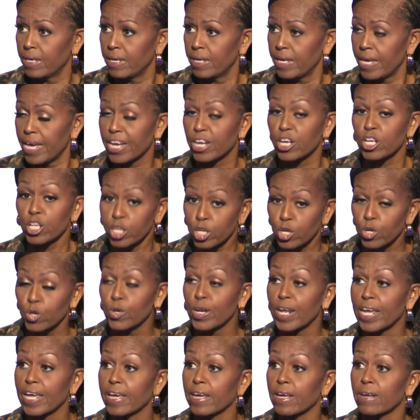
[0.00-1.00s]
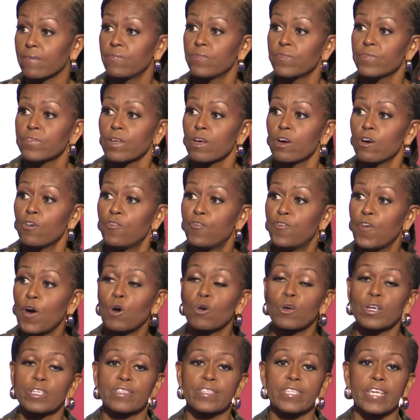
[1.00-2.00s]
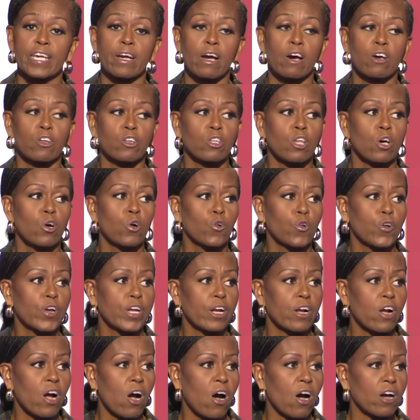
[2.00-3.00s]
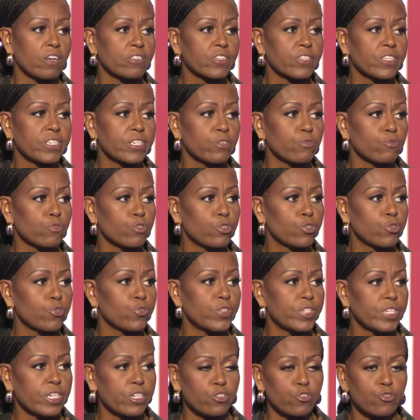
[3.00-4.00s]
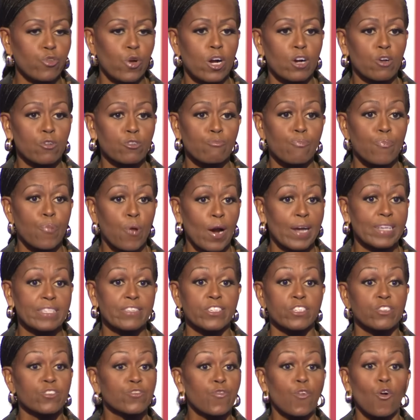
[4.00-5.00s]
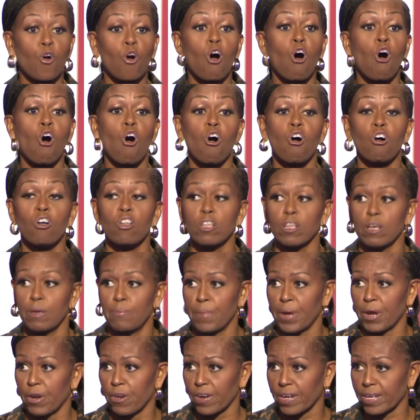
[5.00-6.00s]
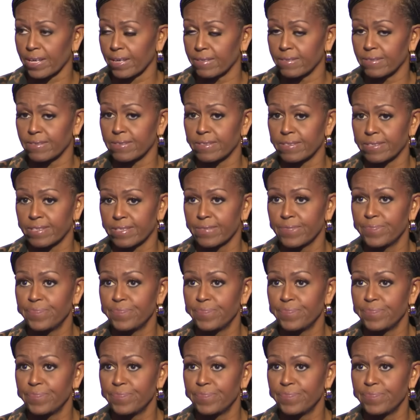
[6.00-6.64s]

including focusing on lowering costs and reducing drug prices for all Americans.